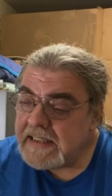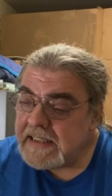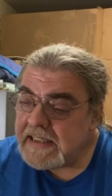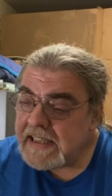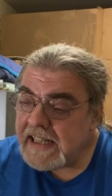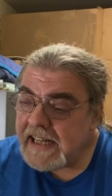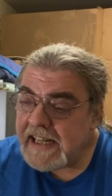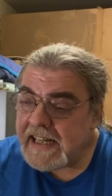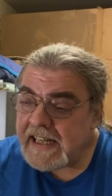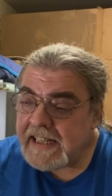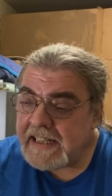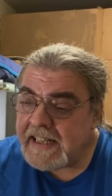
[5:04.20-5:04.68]

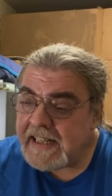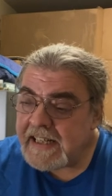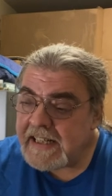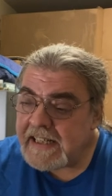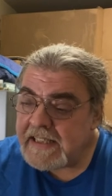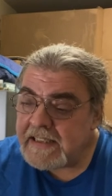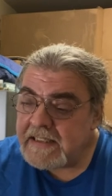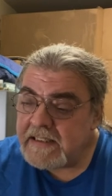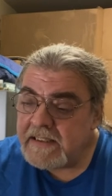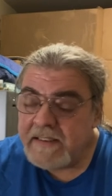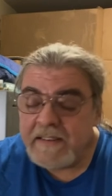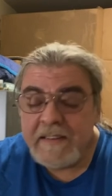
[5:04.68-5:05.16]
And
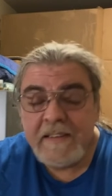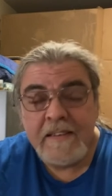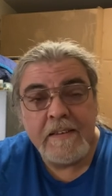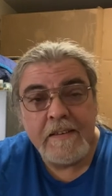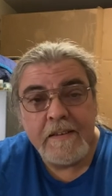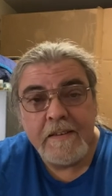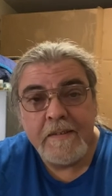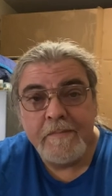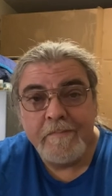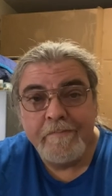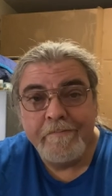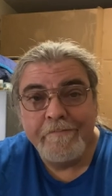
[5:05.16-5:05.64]
uh,
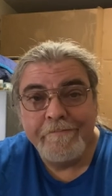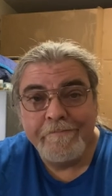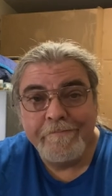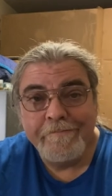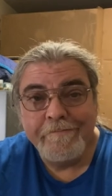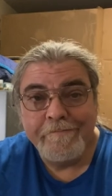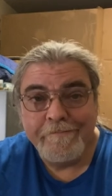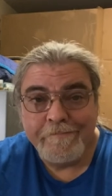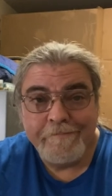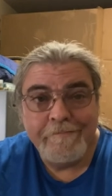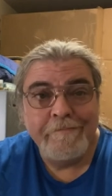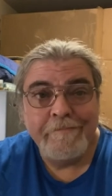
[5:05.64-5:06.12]

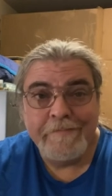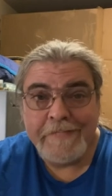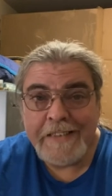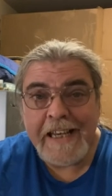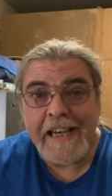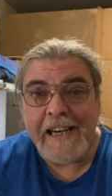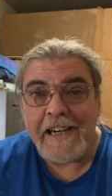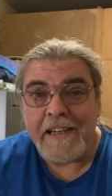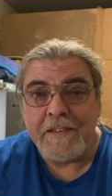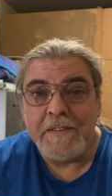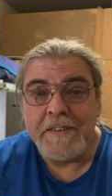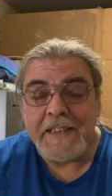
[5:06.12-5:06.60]

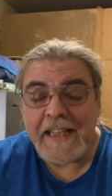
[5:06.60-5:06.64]
yeah,